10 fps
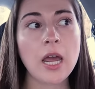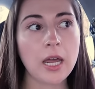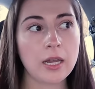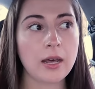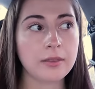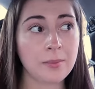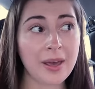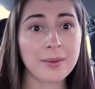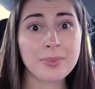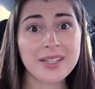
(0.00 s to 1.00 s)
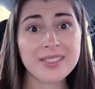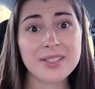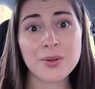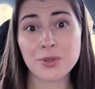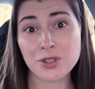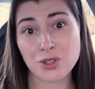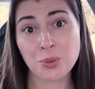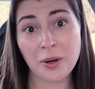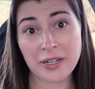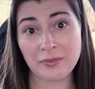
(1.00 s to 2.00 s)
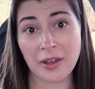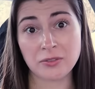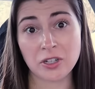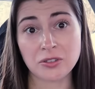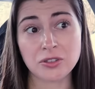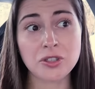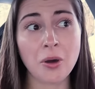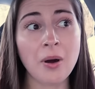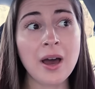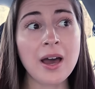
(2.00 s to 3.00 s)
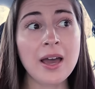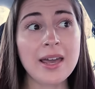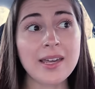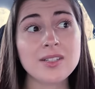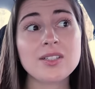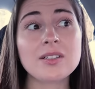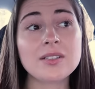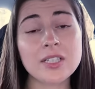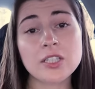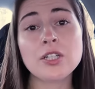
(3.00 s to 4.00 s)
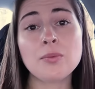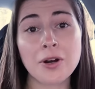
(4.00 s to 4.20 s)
And at the bad place, it was $25. So it's literally